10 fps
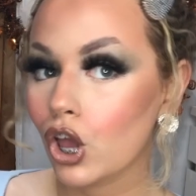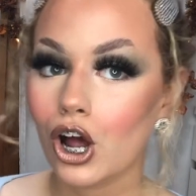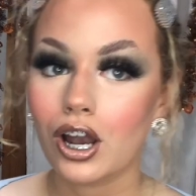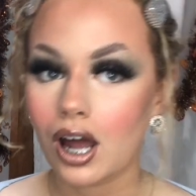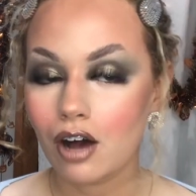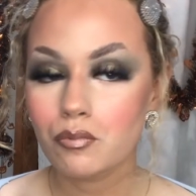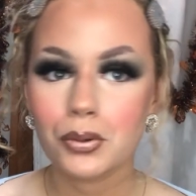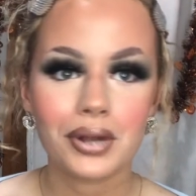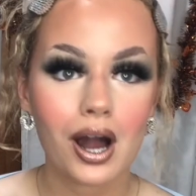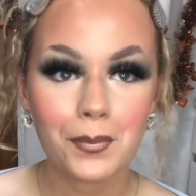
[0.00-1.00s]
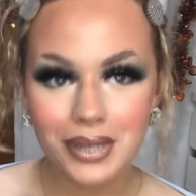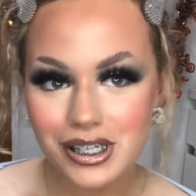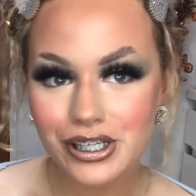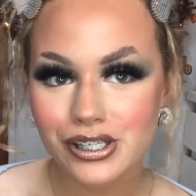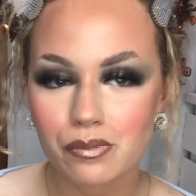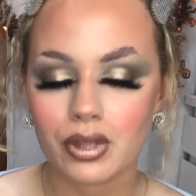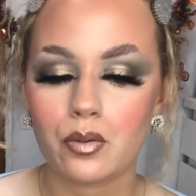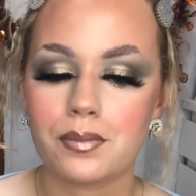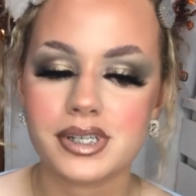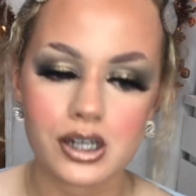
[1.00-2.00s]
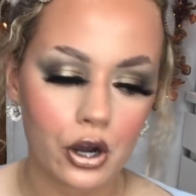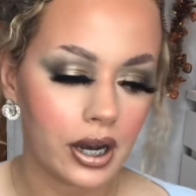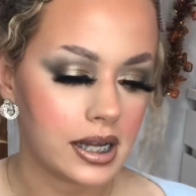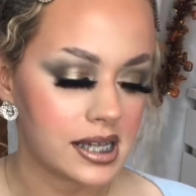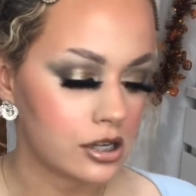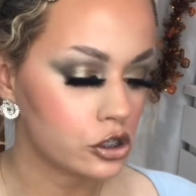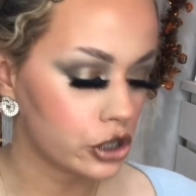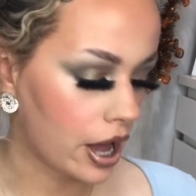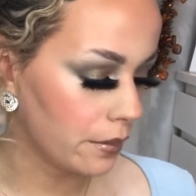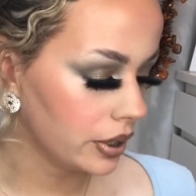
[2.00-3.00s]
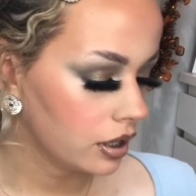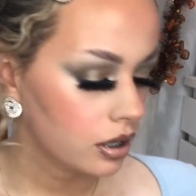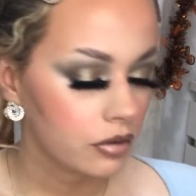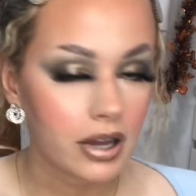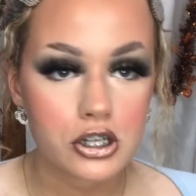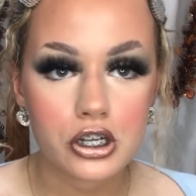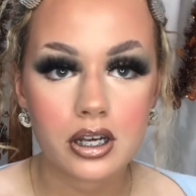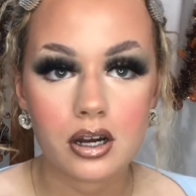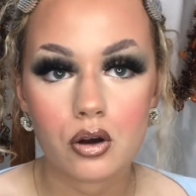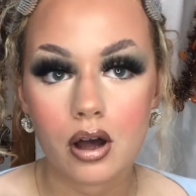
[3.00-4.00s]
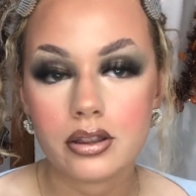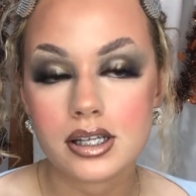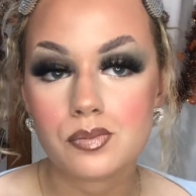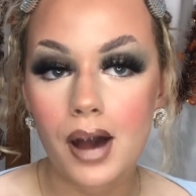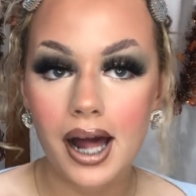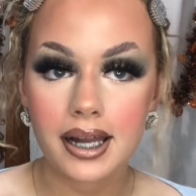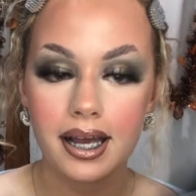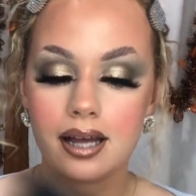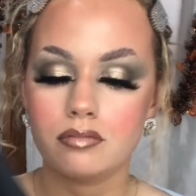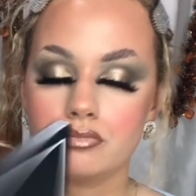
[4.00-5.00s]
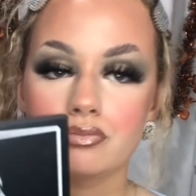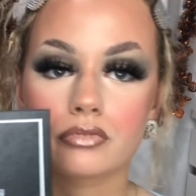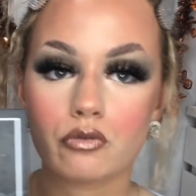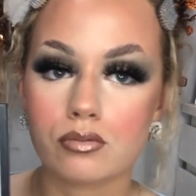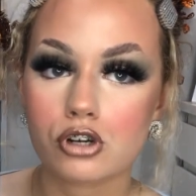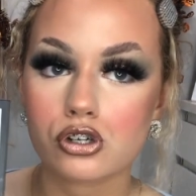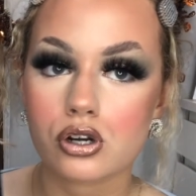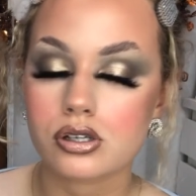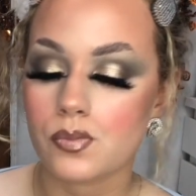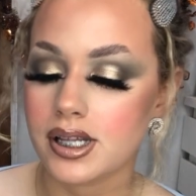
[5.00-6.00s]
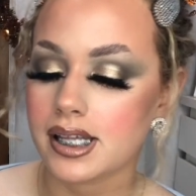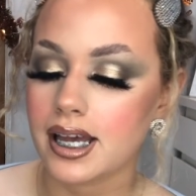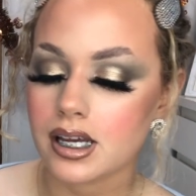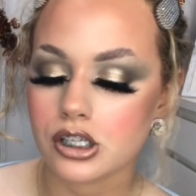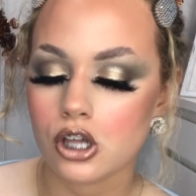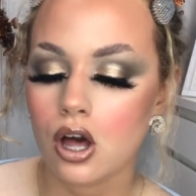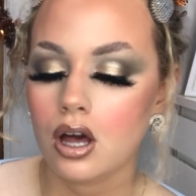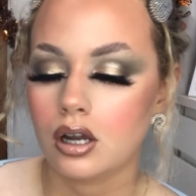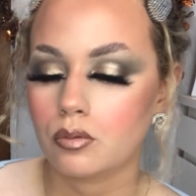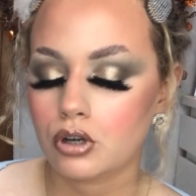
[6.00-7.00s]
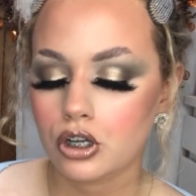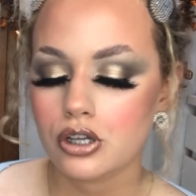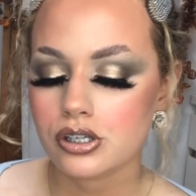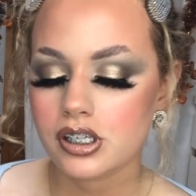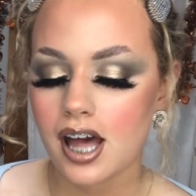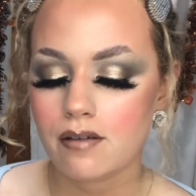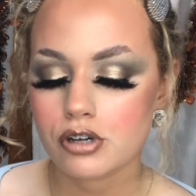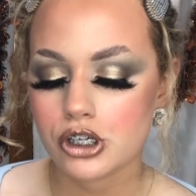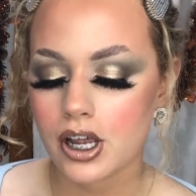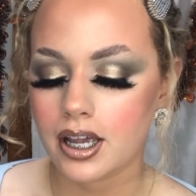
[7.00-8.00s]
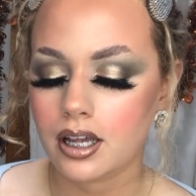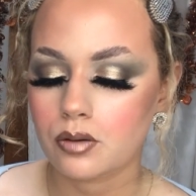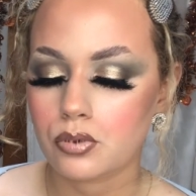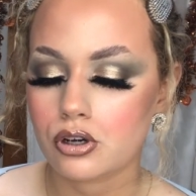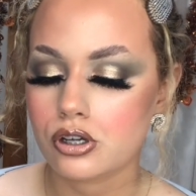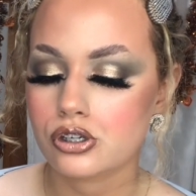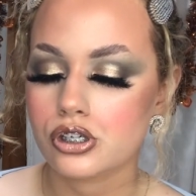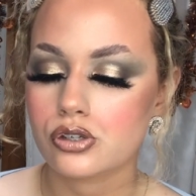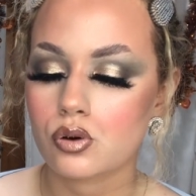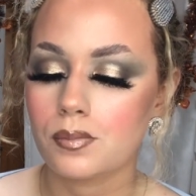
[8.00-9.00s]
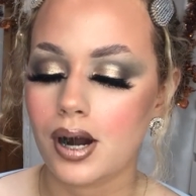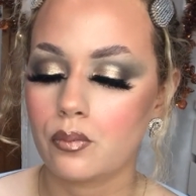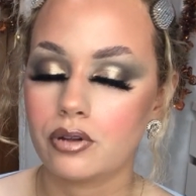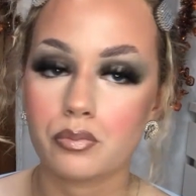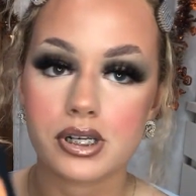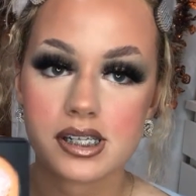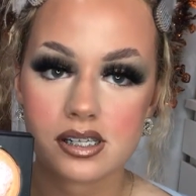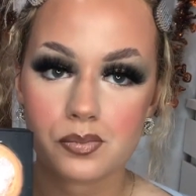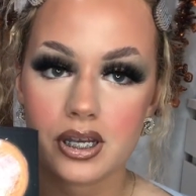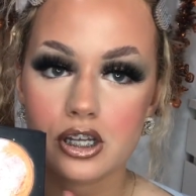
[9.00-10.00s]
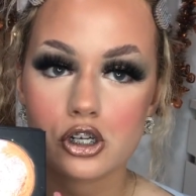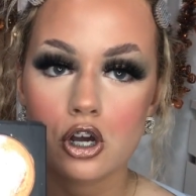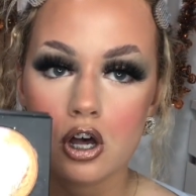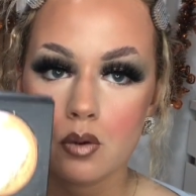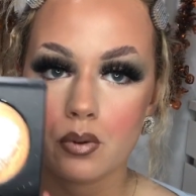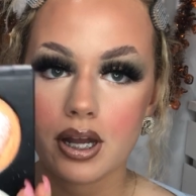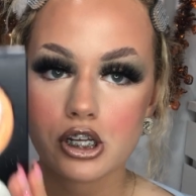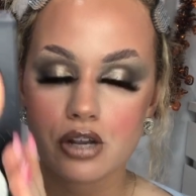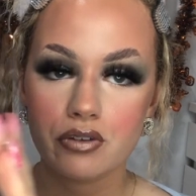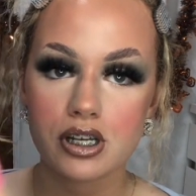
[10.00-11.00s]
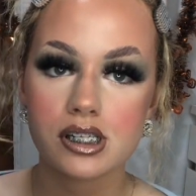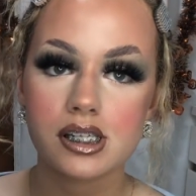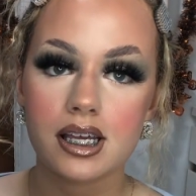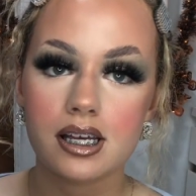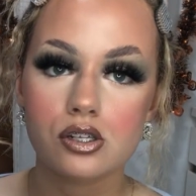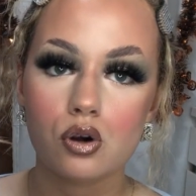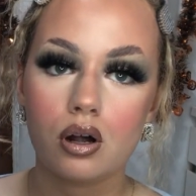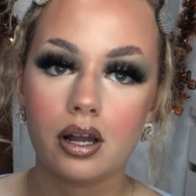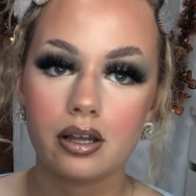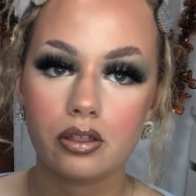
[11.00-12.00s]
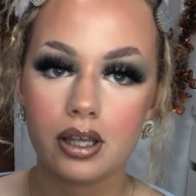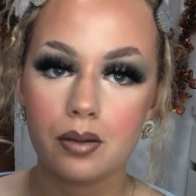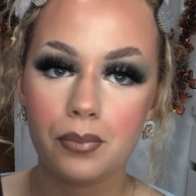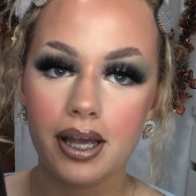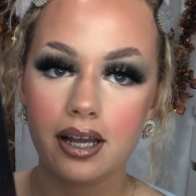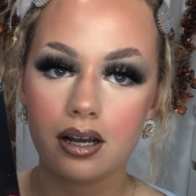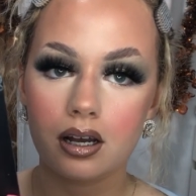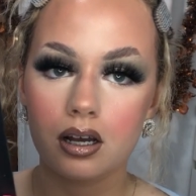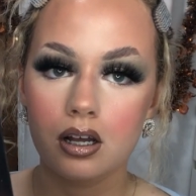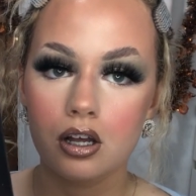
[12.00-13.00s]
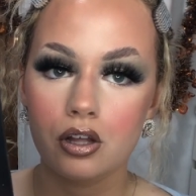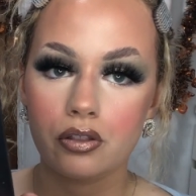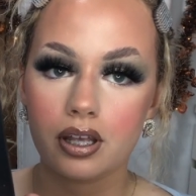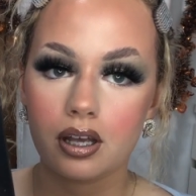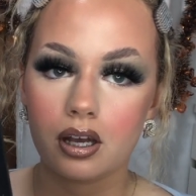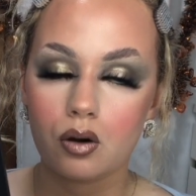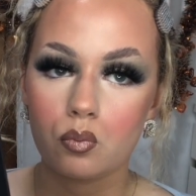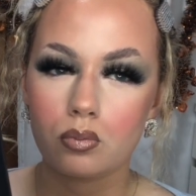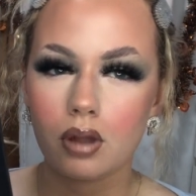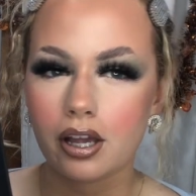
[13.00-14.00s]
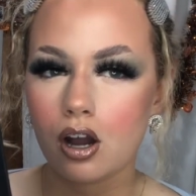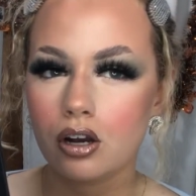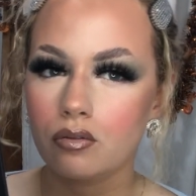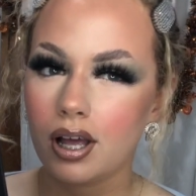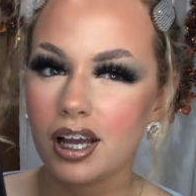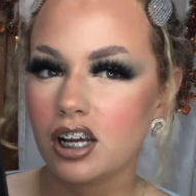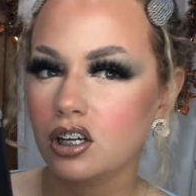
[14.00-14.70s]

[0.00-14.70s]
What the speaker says: love. But we are missing something. We're missing a highlighter. So I've actually got this palette from Josh Cosmetics. I'm going to use Sarah's shade because she's come out with Princess Peach, which if you can see, it's got like the pink, the like kind of like